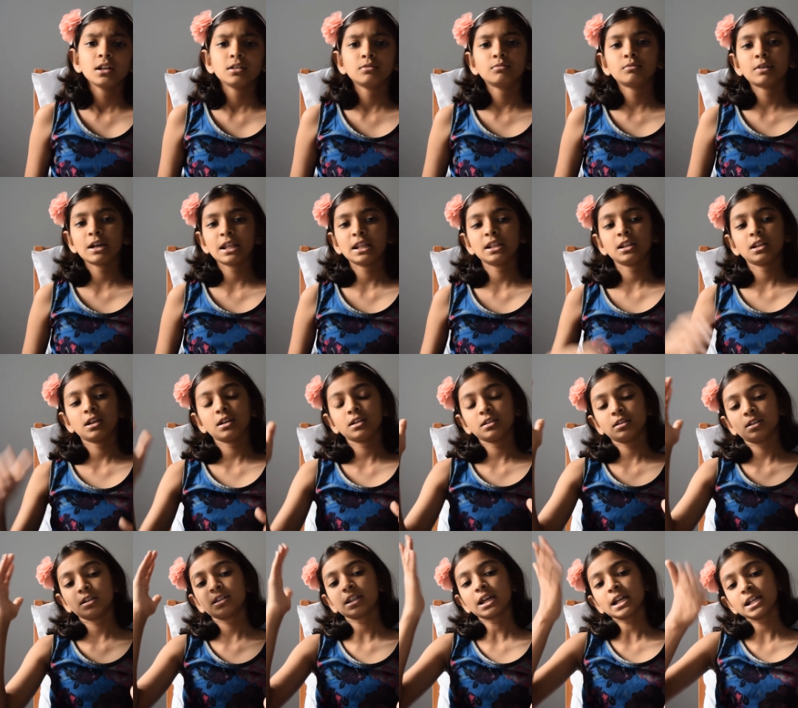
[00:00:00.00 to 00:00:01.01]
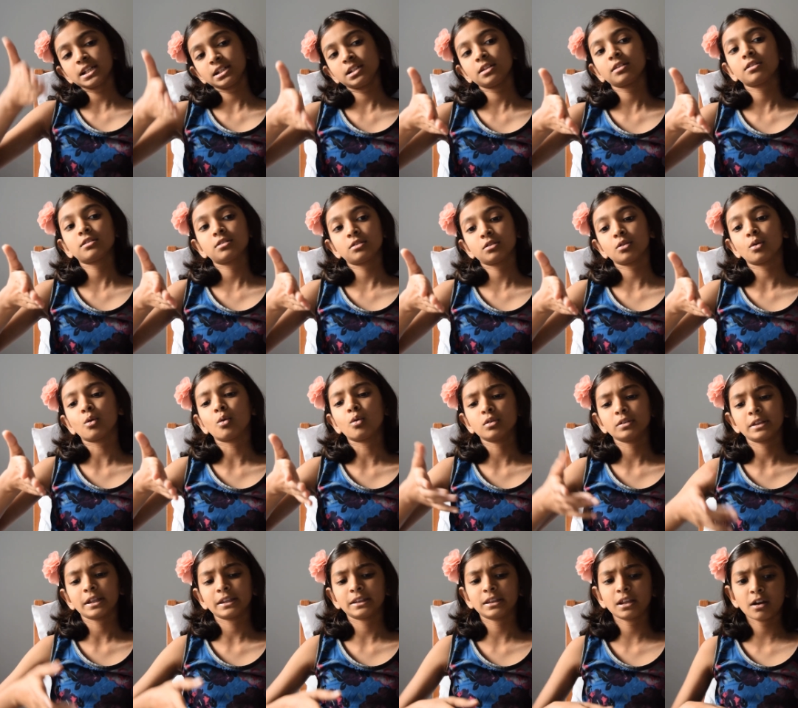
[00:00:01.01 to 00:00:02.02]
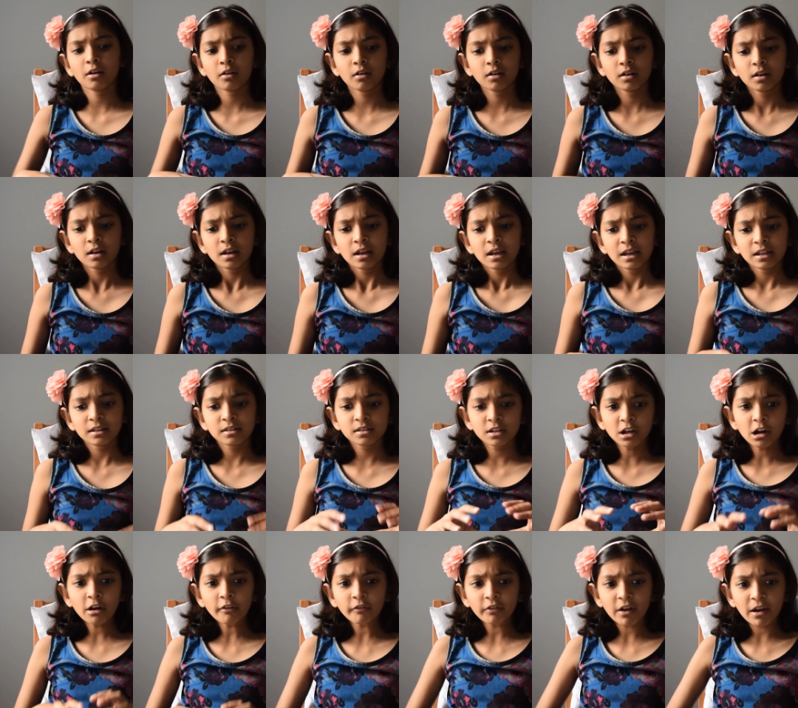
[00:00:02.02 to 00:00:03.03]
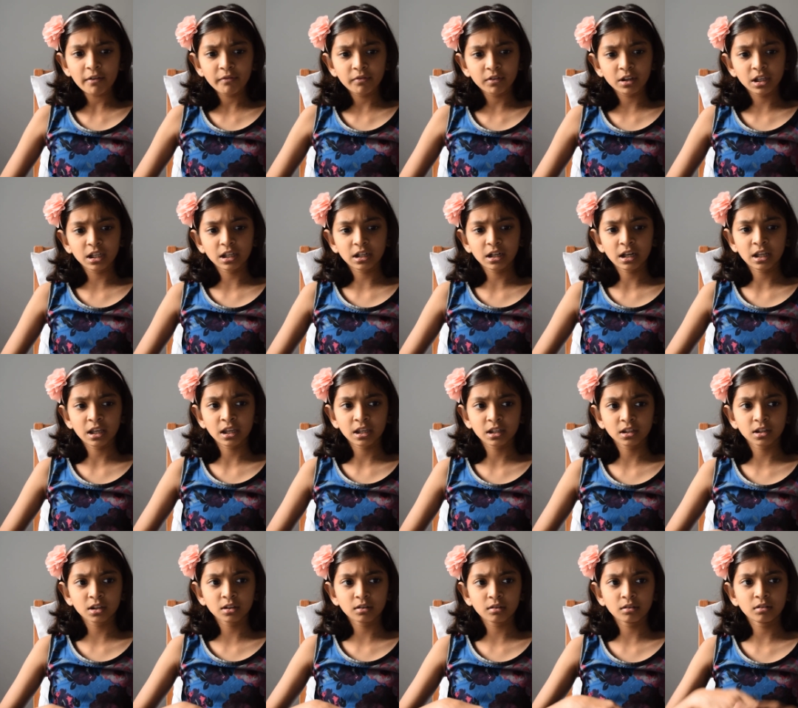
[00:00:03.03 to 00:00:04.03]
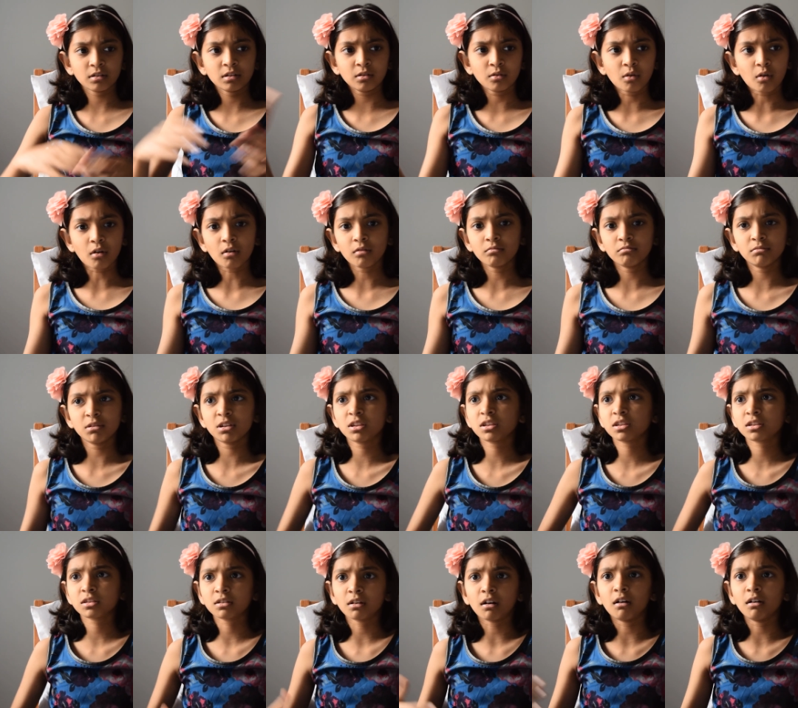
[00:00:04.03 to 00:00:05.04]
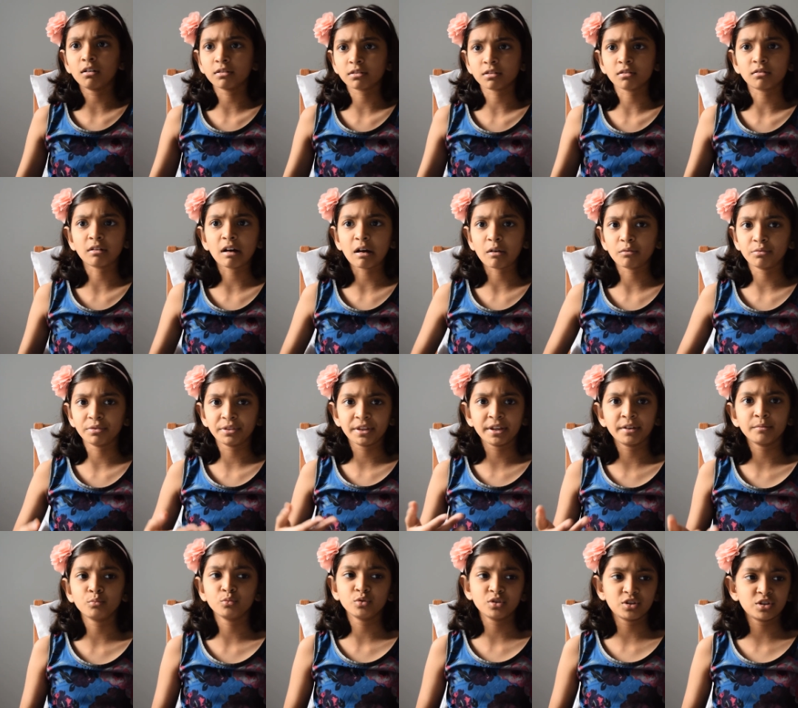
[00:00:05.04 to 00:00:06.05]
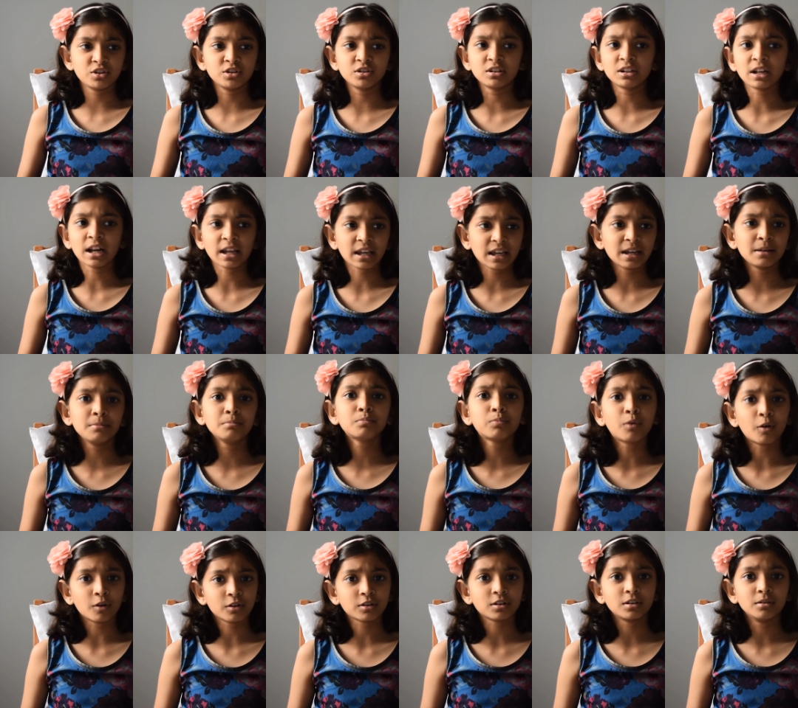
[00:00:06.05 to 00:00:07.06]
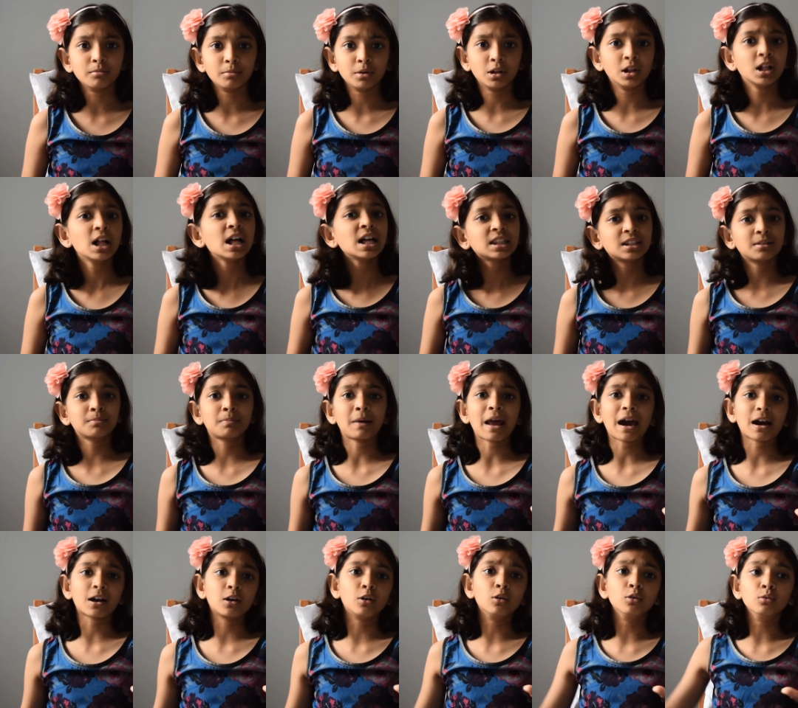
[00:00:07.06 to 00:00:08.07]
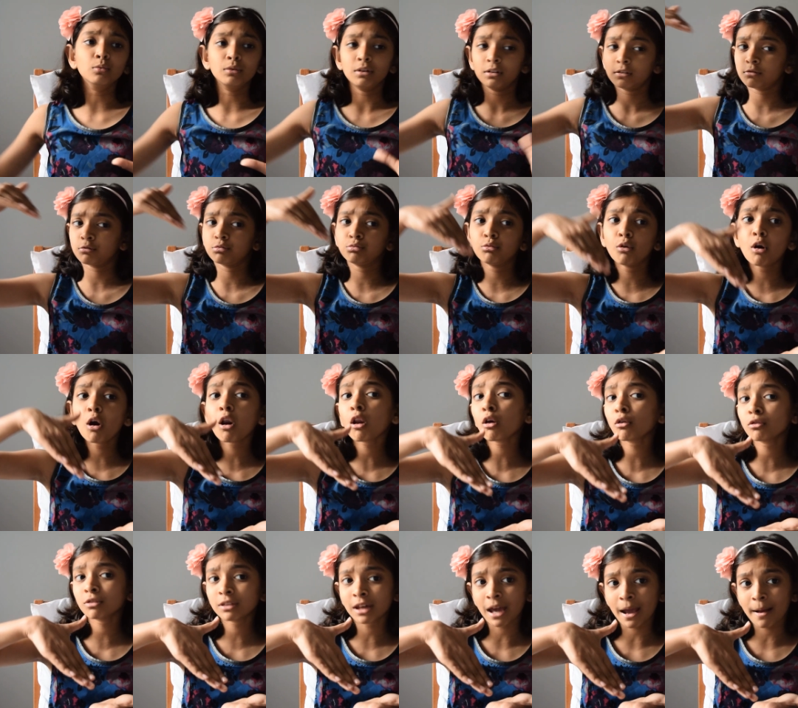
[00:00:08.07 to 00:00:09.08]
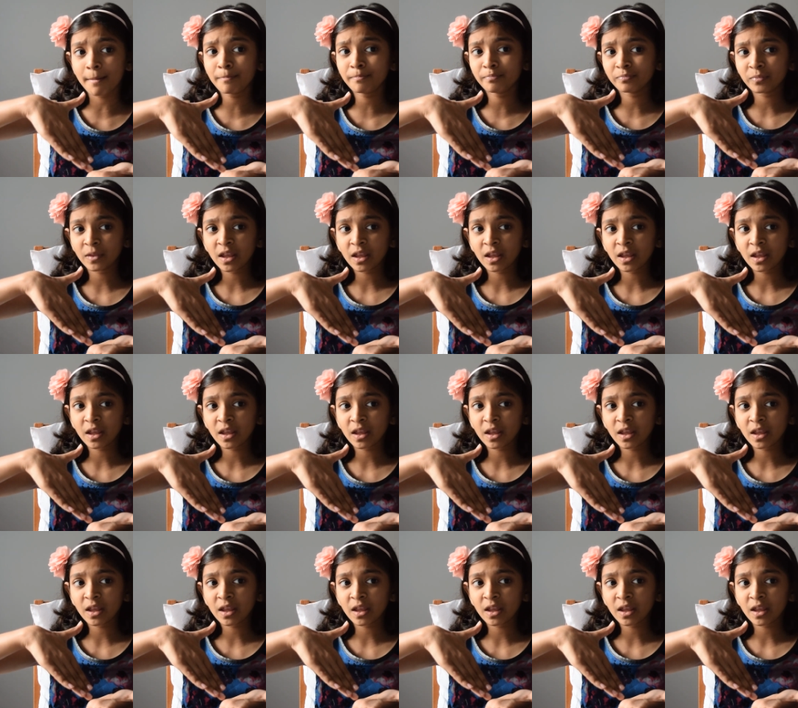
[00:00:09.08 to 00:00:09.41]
when the scientists saw that there, instead of having like enormous stars around them, which is like impossible, the black hole will swallow them.